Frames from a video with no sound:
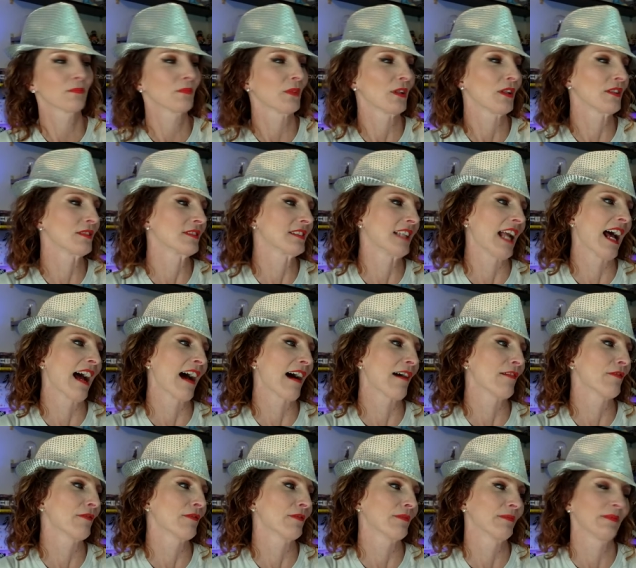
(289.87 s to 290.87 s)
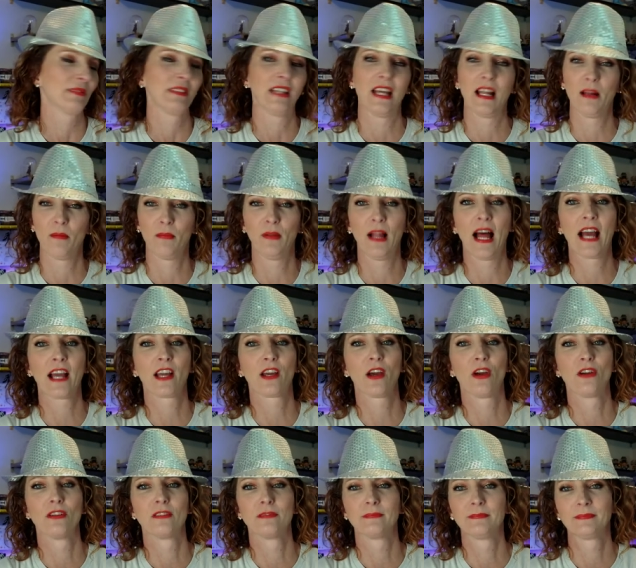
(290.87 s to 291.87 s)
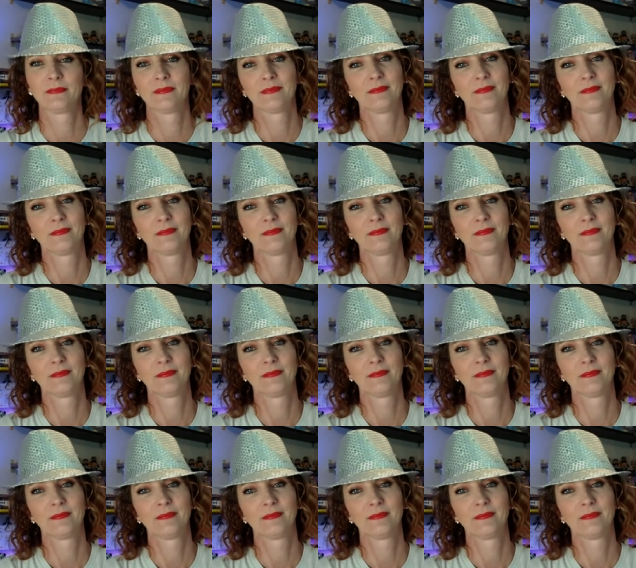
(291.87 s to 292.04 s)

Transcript: with a staff and a black coat.